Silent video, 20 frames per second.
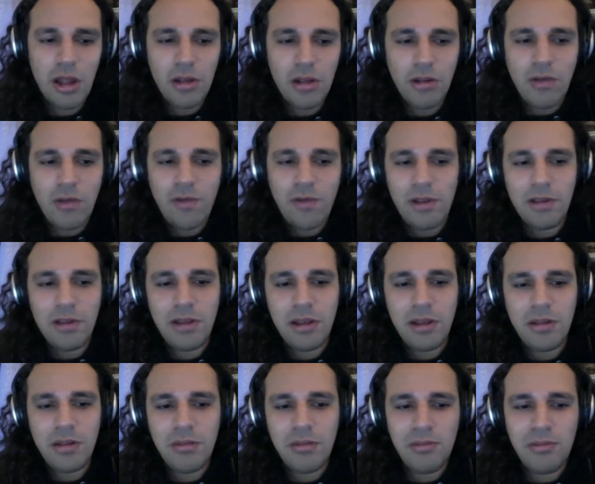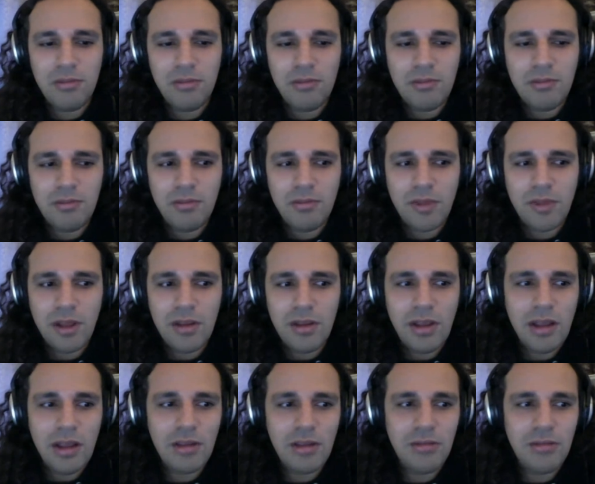Do you think that
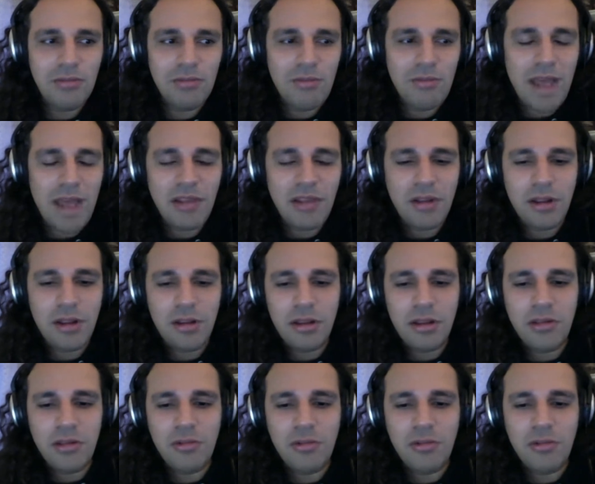that method that